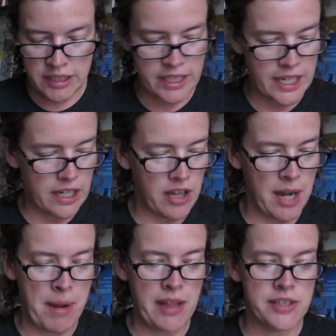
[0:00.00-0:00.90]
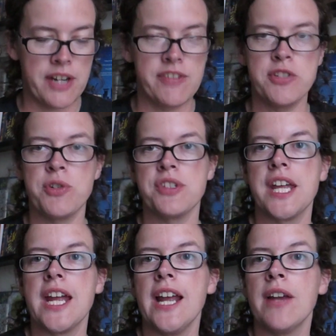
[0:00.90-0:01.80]
get a lot of mileage out of Citrus
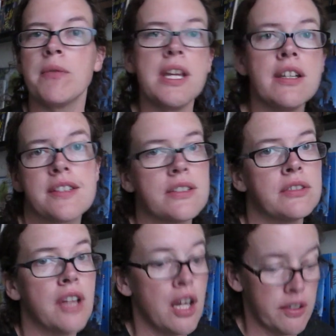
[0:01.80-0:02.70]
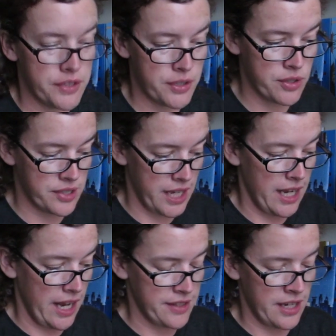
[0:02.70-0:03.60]
Lane, and we still love Citrus Lane
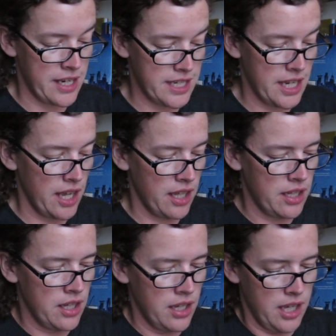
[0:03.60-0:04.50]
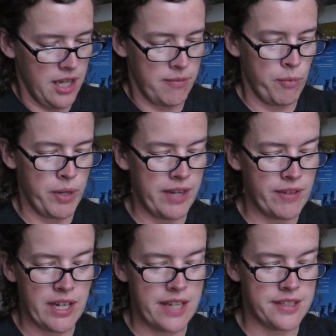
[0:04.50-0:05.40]
as an idea. Um, we give
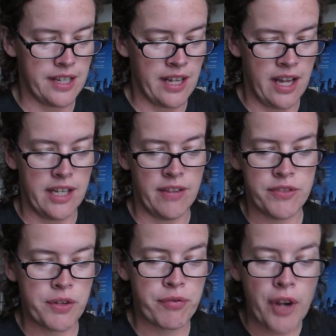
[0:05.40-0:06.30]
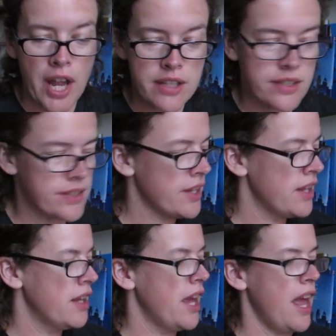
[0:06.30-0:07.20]
it as a gift to friends,
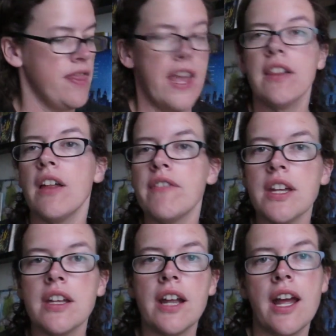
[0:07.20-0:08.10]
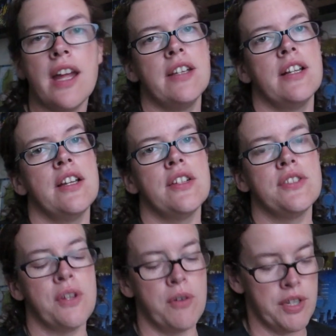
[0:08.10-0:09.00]
and they love it, and
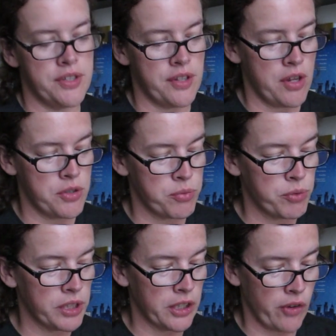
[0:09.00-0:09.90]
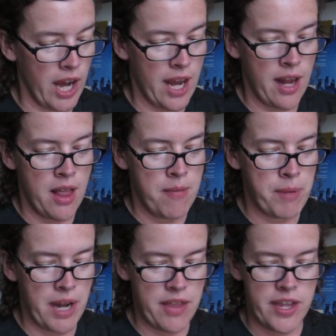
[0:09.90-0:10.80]
so it's, it's really great,
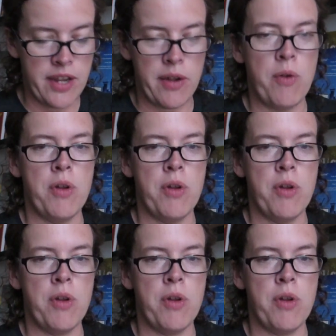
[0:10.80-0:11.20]
but I think